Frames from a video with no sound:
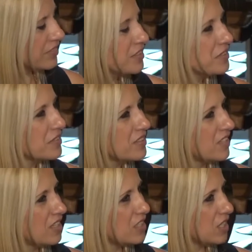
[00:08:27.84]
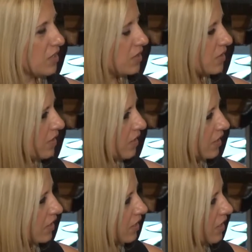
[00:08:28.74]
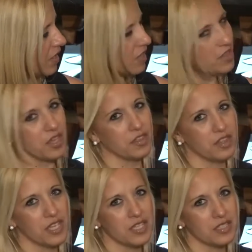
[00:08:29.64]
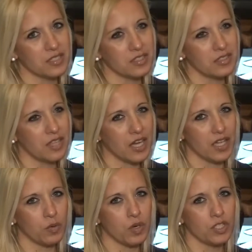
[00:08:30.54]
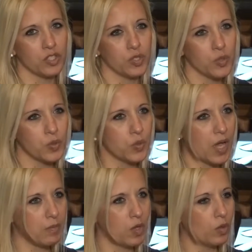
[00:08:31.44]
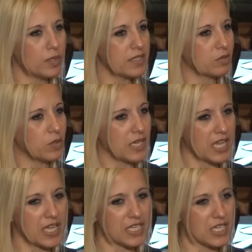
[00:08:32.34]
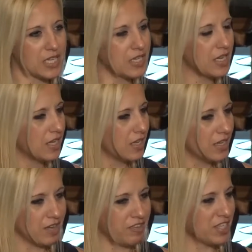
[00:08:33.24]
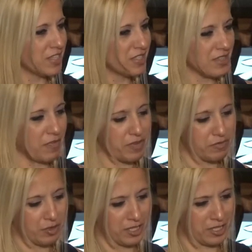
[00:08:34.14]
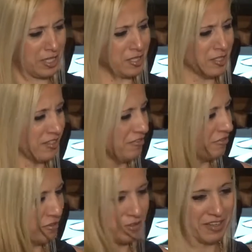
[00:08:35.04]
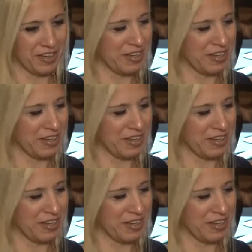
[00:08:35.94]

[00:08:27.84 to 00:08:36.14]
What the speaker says: Not tension the things that I want to do. I'm always creating. If it is something for the kitchen, for the